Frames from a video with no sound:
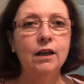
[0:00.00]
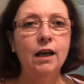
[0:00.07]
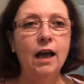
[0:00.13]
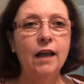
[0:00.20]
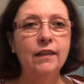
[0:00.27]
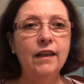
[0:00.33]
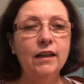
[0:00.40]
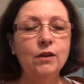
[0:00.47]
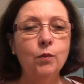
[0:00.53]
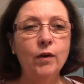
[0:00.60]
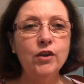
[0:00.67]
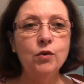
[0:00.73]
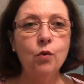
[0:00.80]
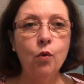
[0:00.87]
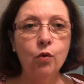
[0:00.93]
I think the way
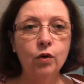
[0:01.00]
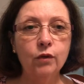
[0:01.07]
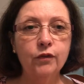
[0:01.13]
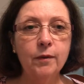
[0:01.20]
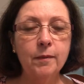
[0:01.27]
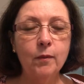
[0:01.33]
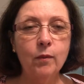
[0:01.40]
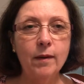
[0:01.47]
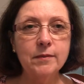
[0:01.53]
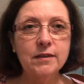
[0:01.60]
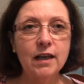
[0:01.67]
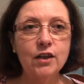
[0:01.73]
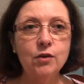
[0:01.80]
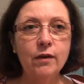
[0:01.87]
you order from the website,